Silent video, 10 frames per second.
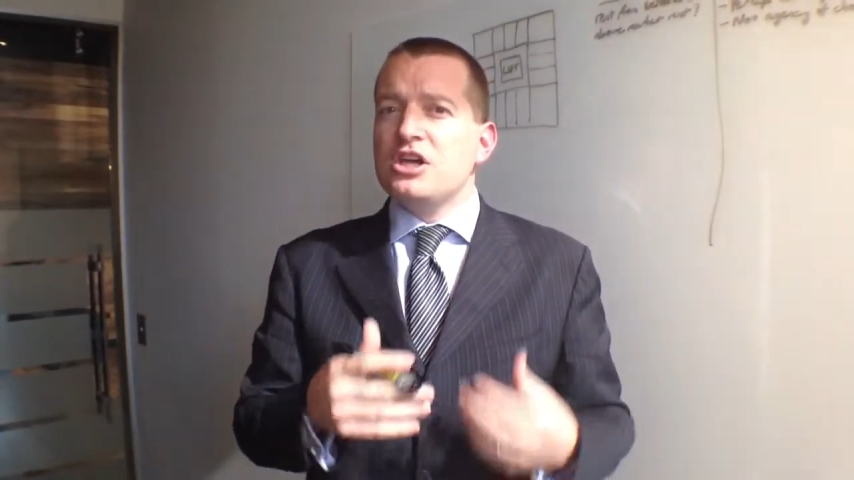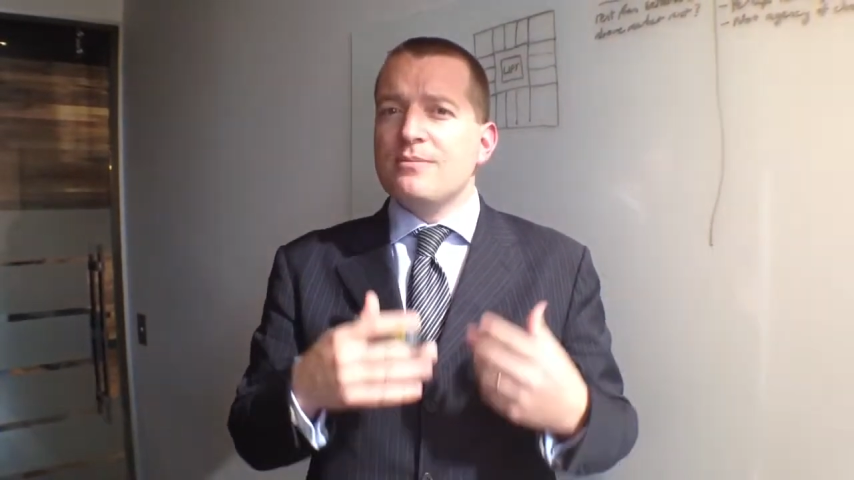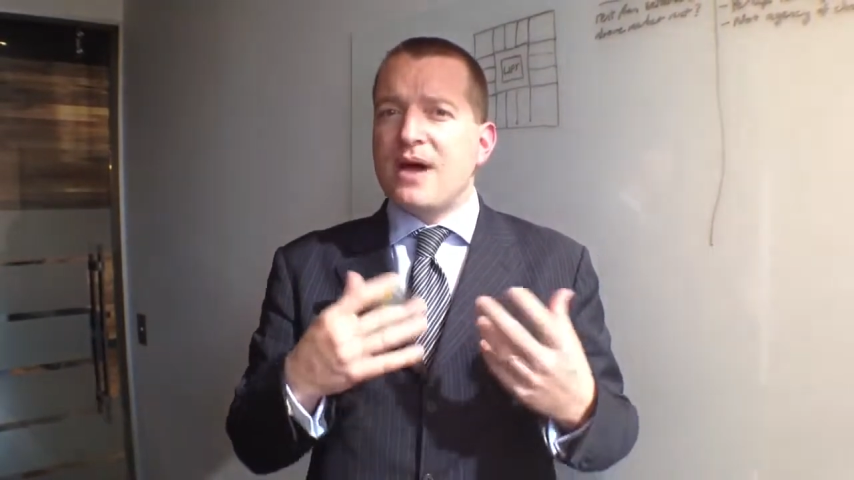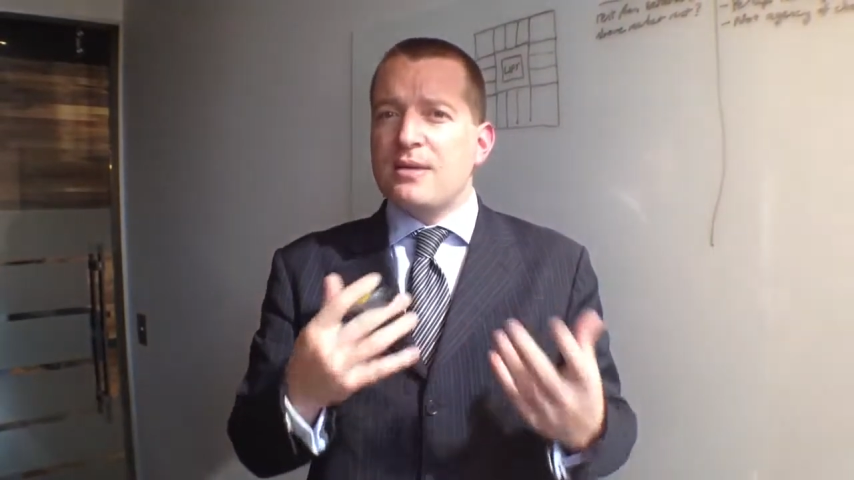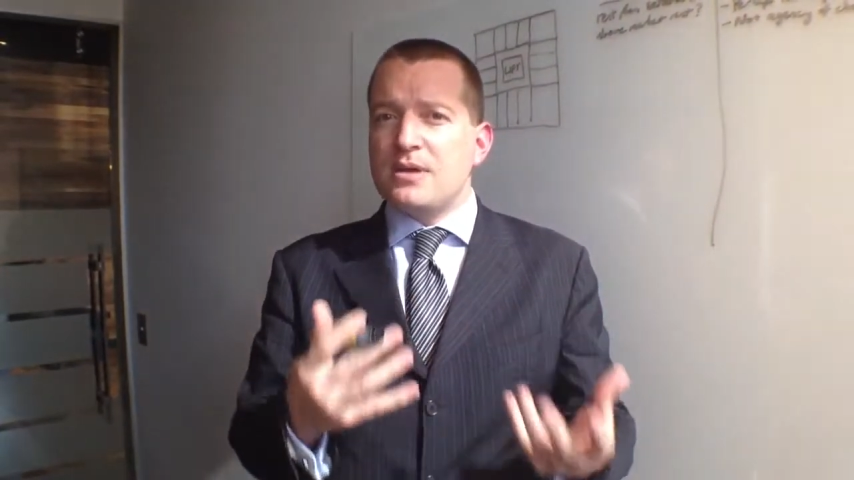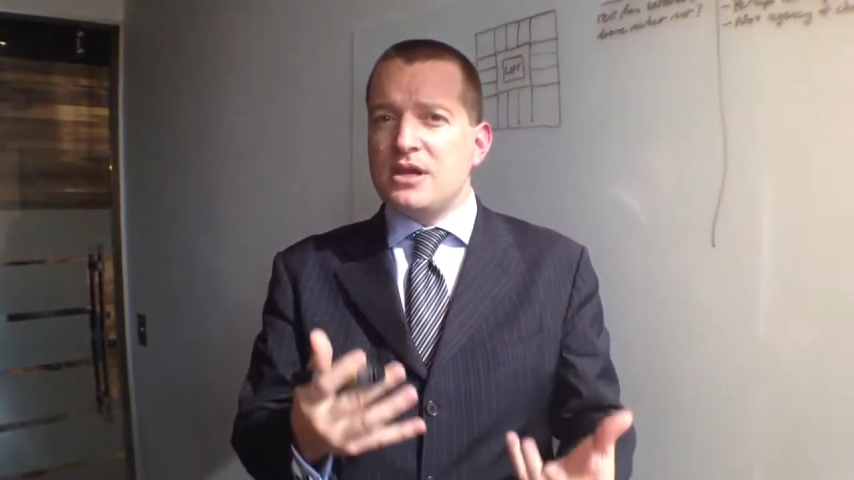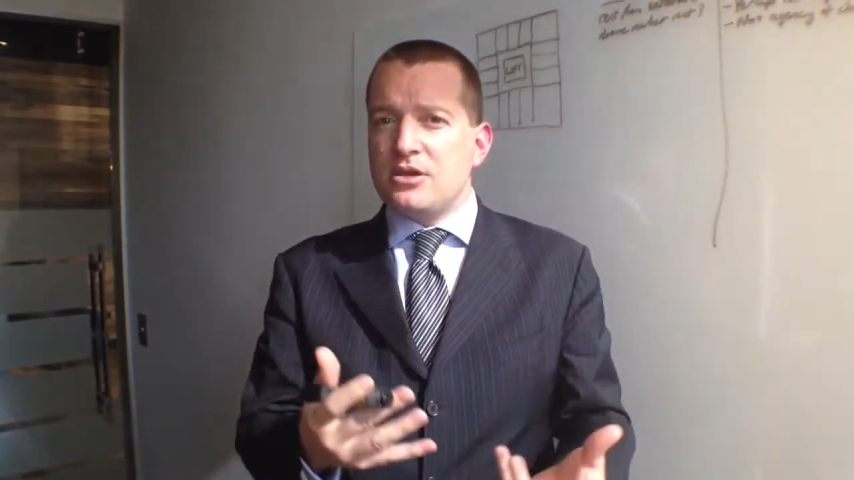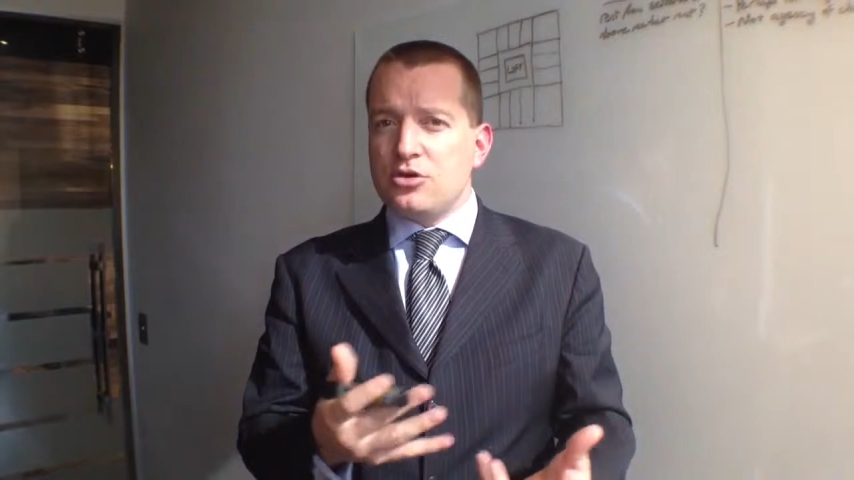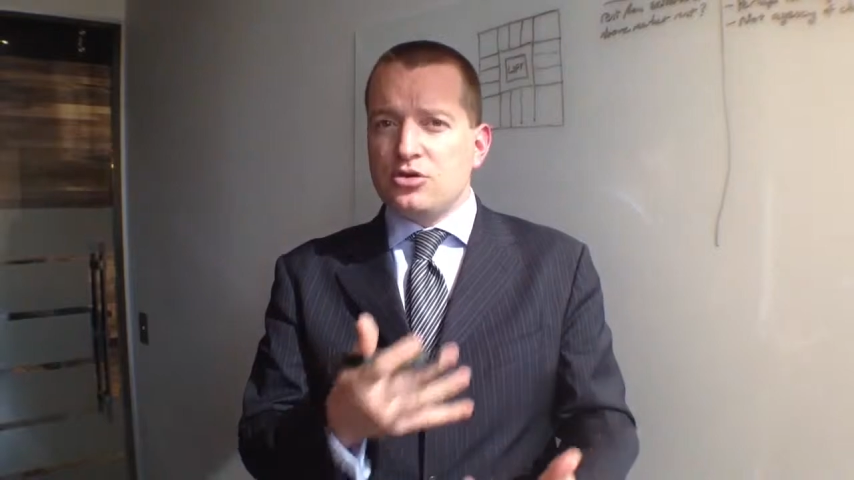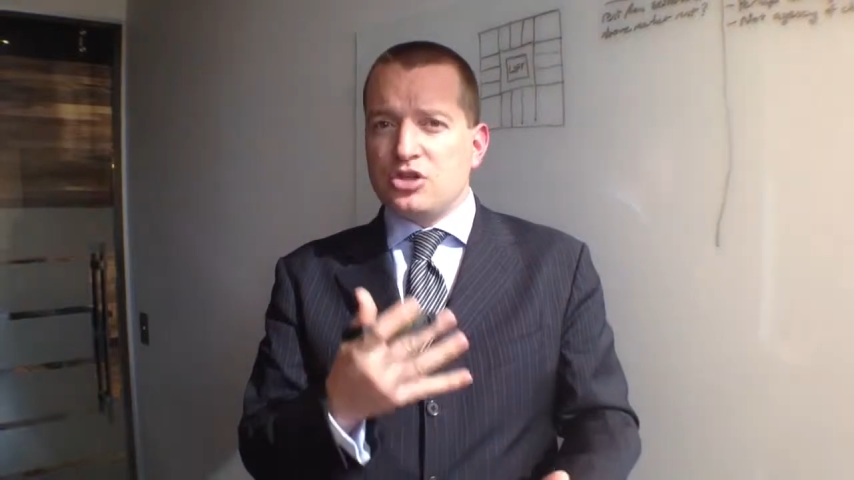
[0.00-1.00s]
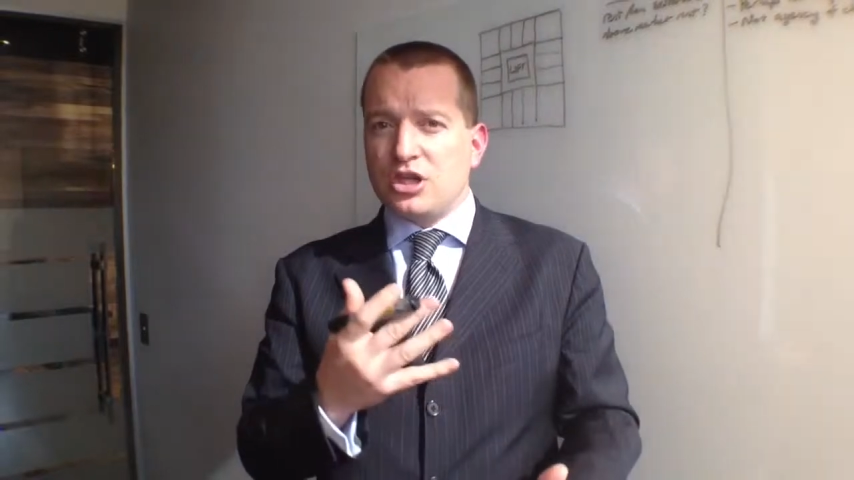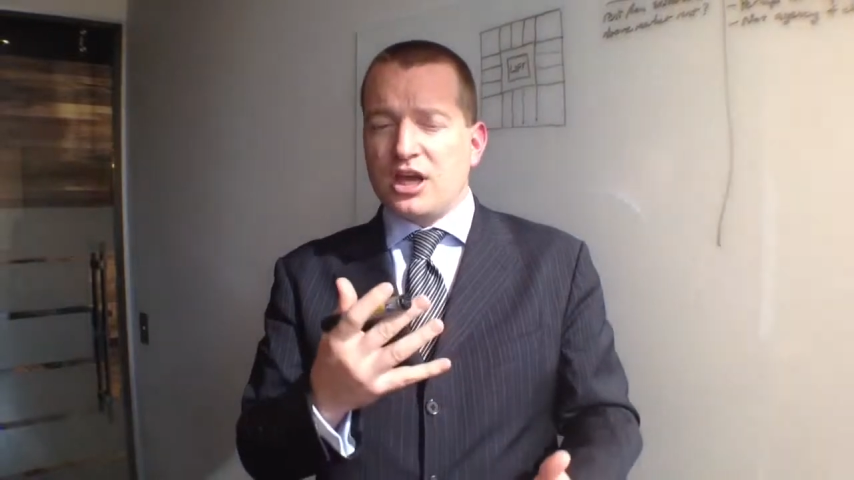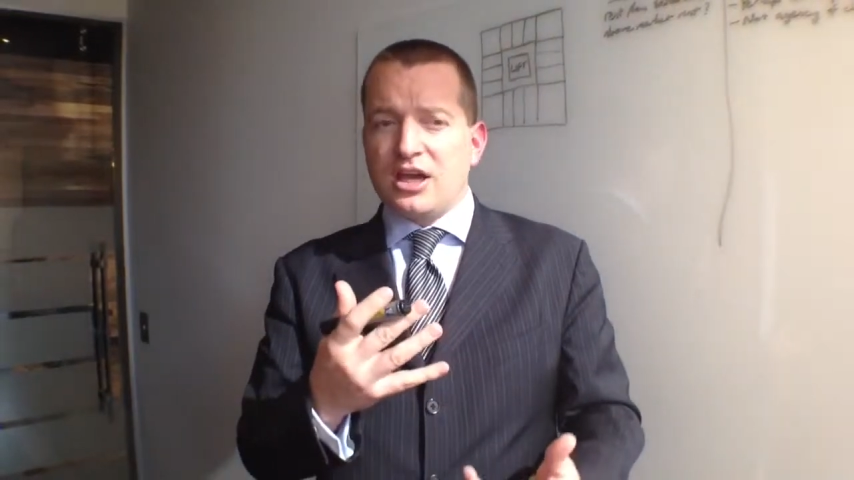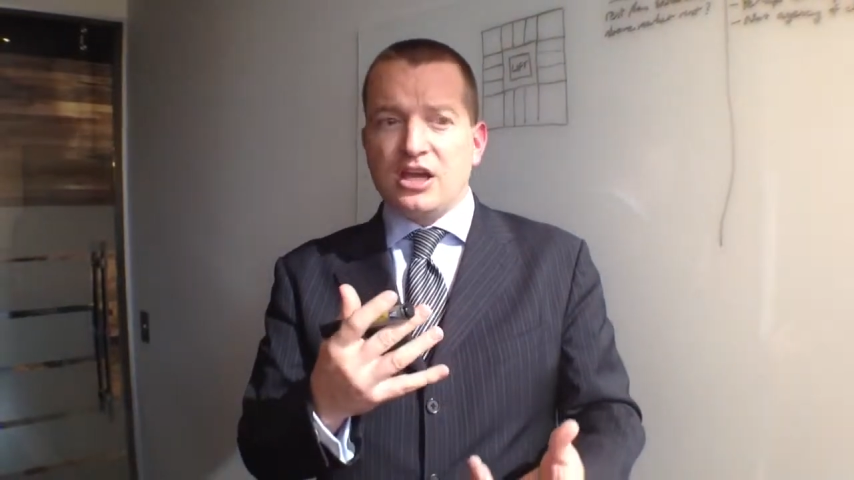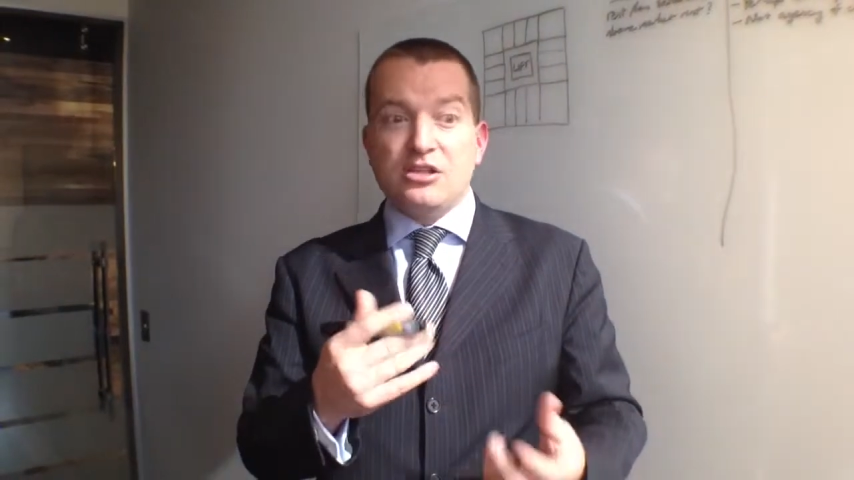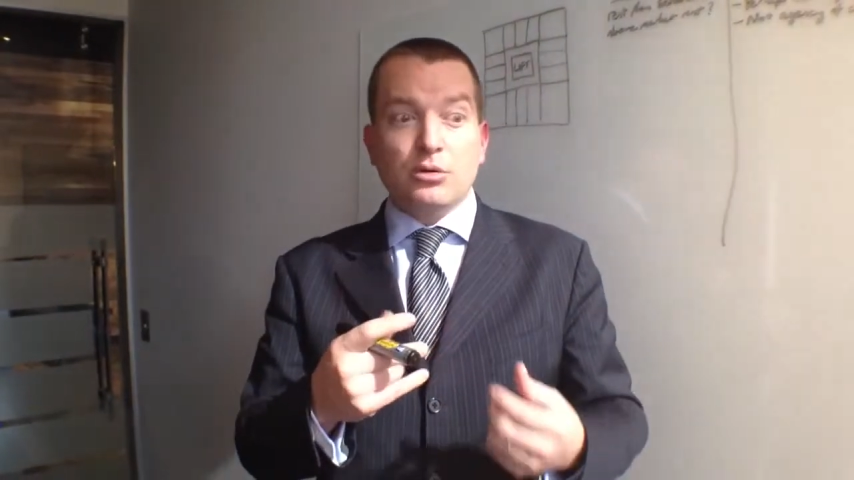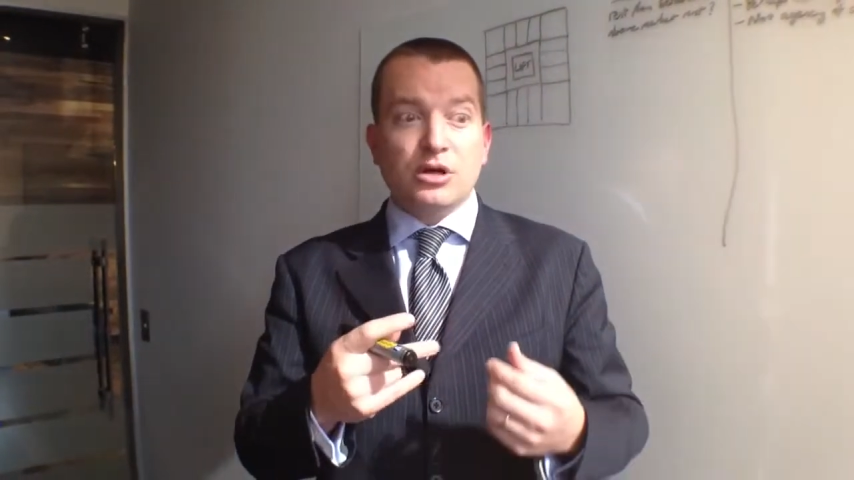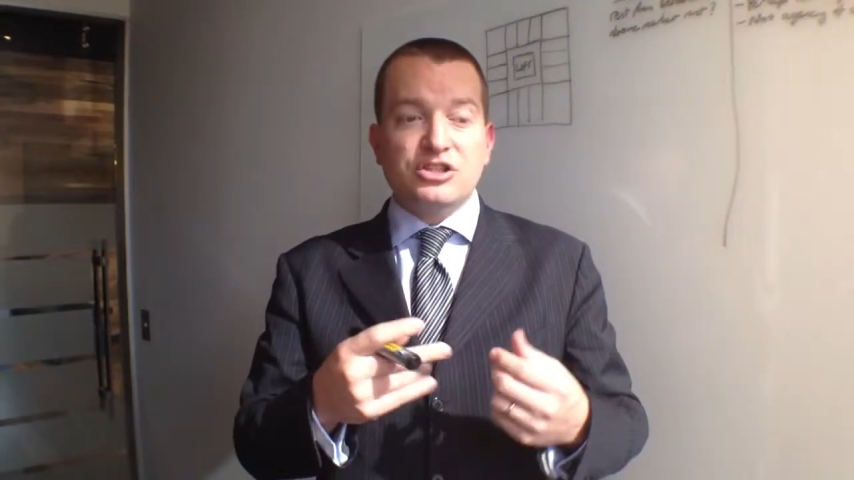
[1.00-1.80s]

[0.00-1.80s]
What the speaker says: You may be using either